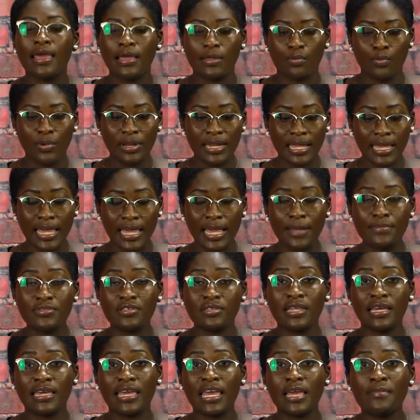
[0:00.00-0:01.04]
When it came to
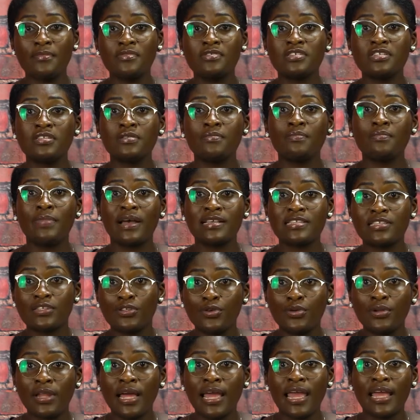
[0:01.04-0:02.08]
the game between
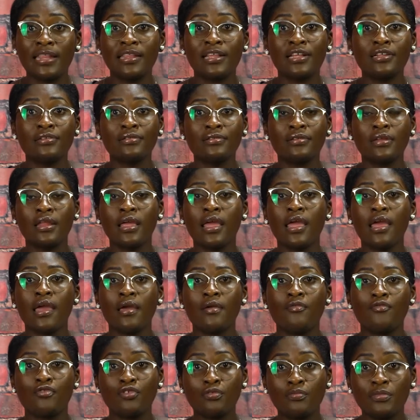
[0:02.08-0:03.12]
Barcelona and then
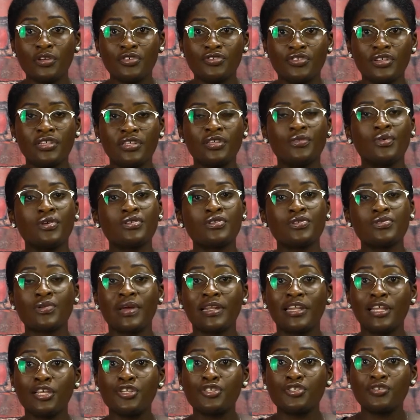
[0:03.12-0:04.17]
Real Madrid, there was also
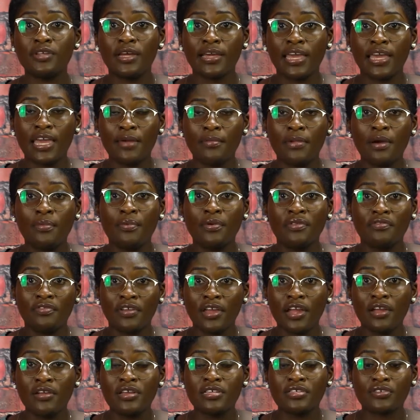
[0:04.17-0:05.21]
an issue that came up with
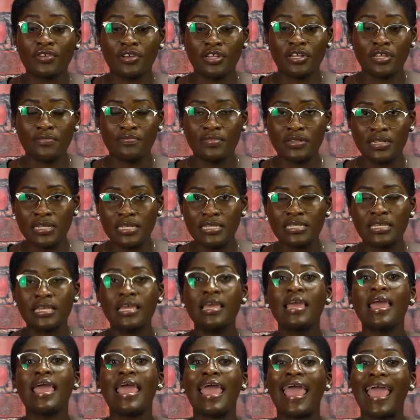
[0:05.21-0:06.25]
VAR's credibility.
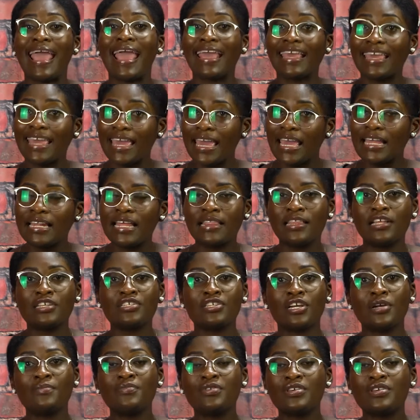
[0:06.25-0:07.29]
Again, in the
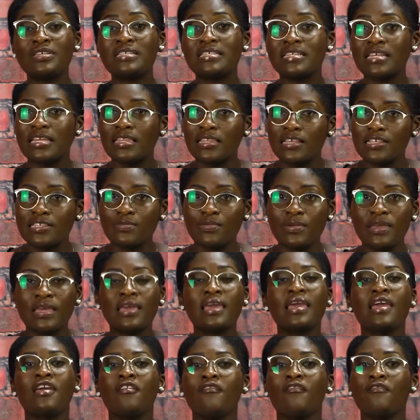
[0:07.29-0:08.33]
Champions League this week,
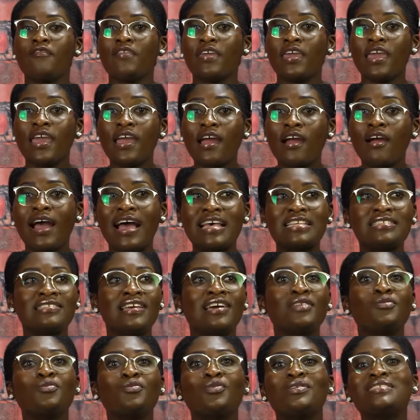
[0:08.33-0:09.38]
VAR has
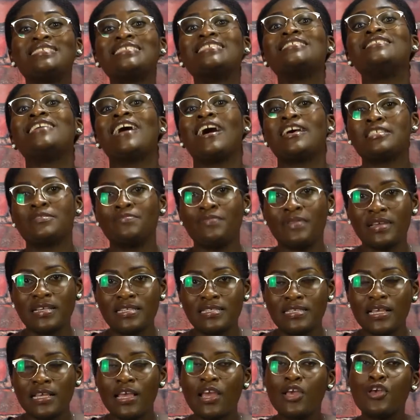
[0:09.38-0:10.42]
done what it does
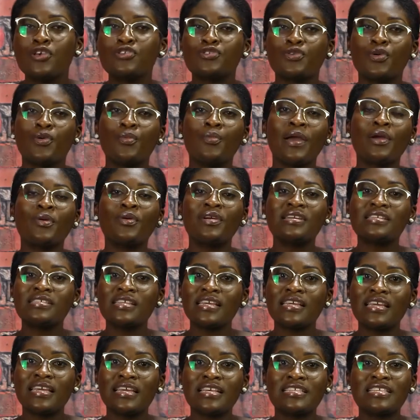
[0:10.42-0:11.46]
best. So my
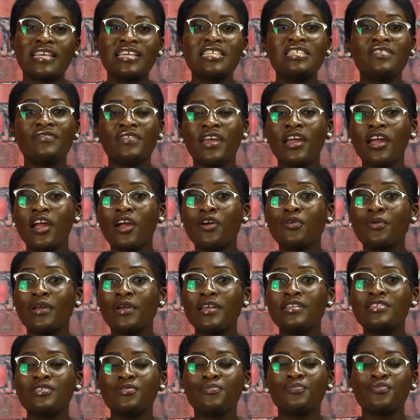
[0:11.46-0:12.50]
question is VAR
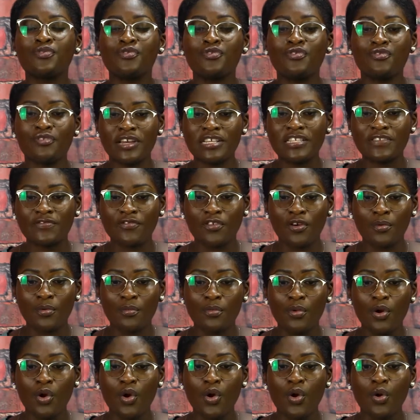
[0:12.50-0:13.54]
going to progress
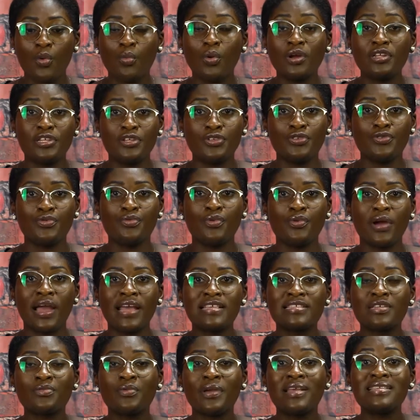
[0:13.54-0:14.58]
from what they do?
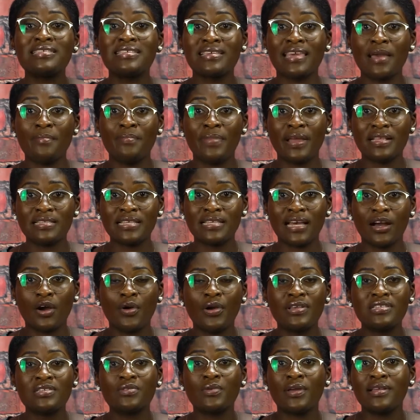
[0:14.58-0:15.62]
Is it going to get better, or
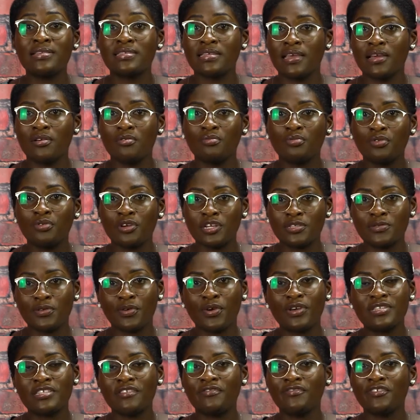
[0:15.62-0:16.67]
is it going to get worse?
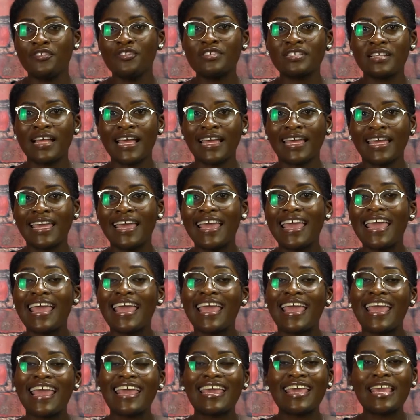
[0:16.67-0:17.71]
Because it feels like
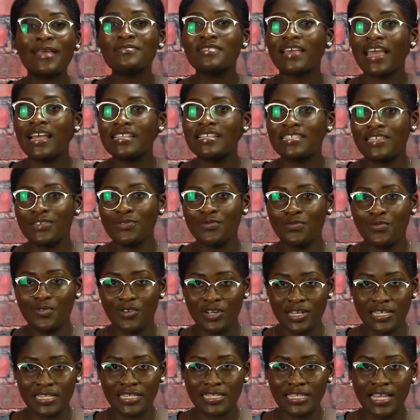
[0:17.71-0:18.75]
it keeps getting
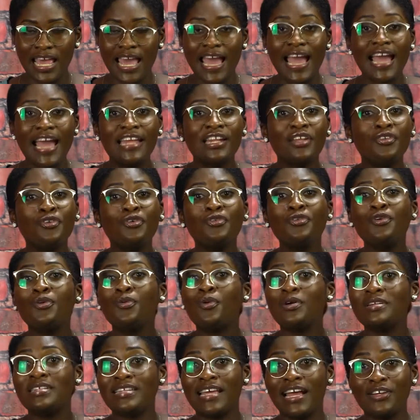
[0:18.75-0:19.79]
worse and they don't know
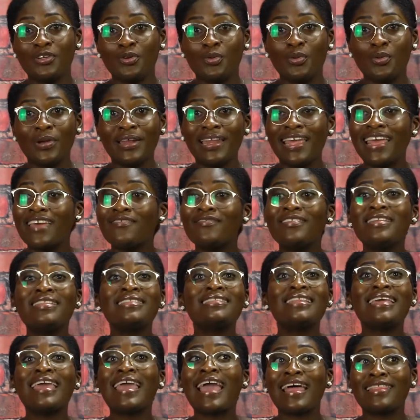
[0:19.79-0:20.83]
what they are doing. Even
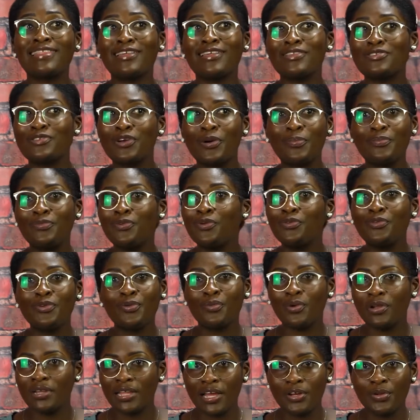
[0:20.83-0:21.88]
they at the top don't know
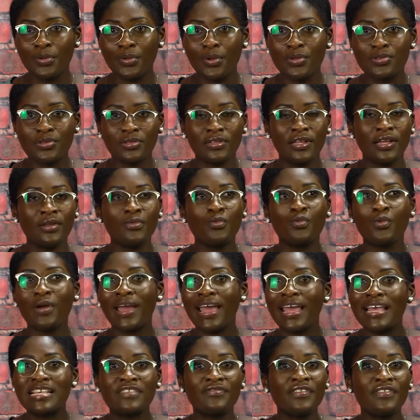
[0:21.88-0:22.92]
what they are doing. So then
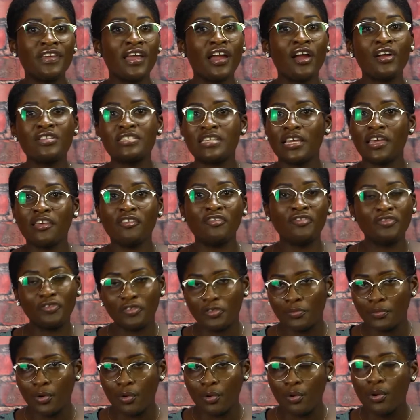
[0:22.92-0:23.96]
where is VAR taking
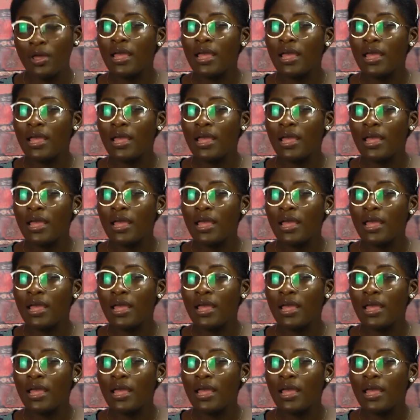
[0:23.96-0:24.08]
football?